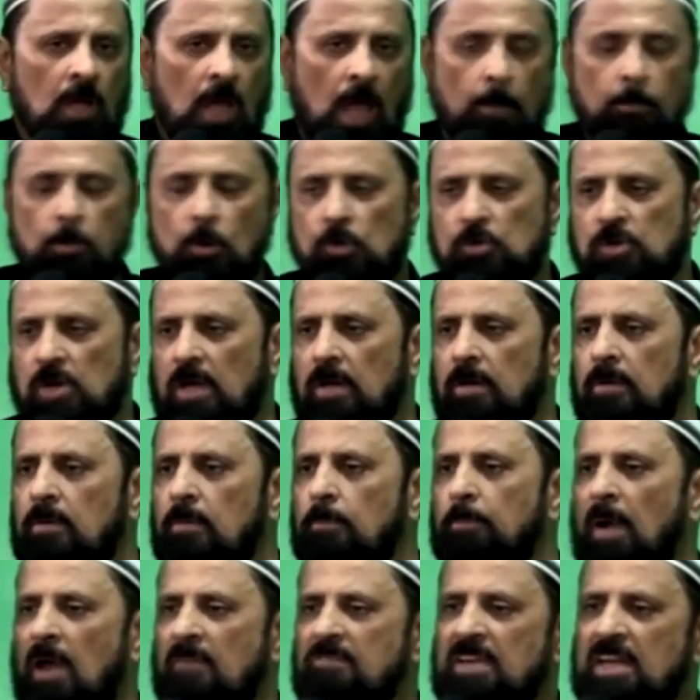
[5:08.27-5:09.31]

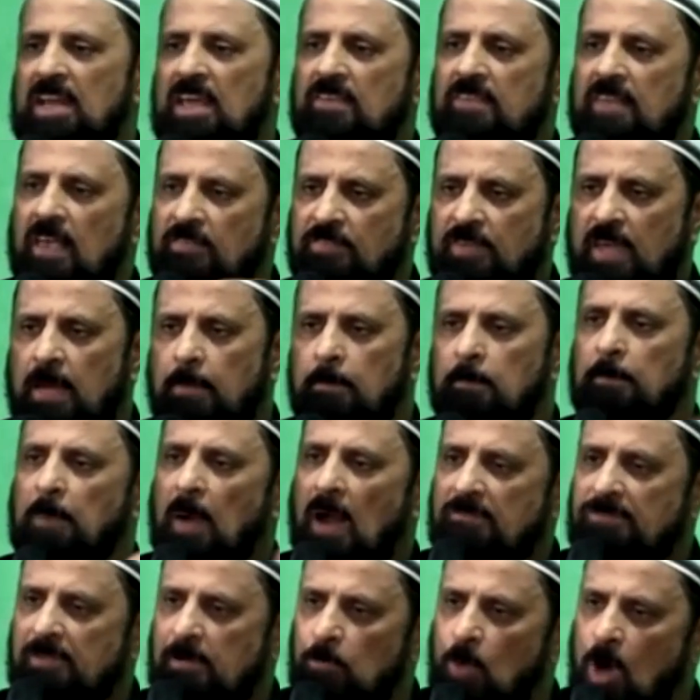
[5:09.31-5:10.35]
Ablution. Prophet Isa, same.
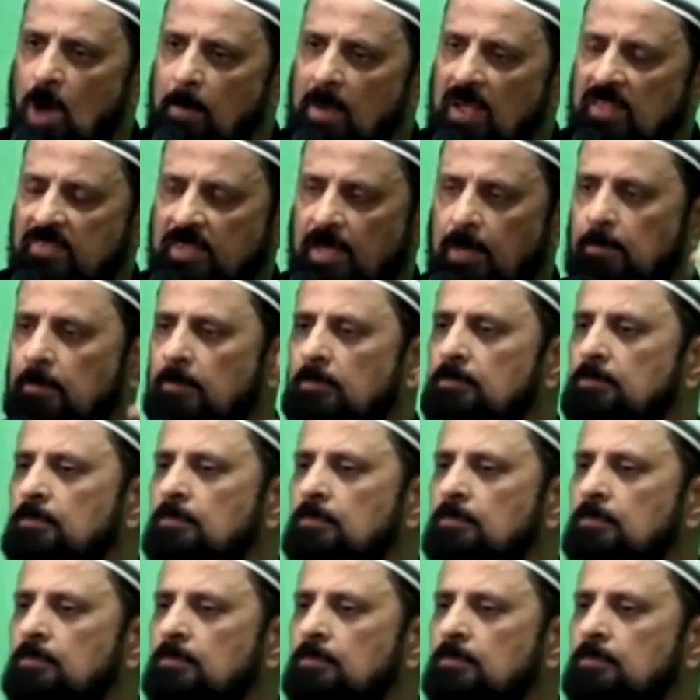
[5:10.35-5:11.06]
Prophet Muhammad, same.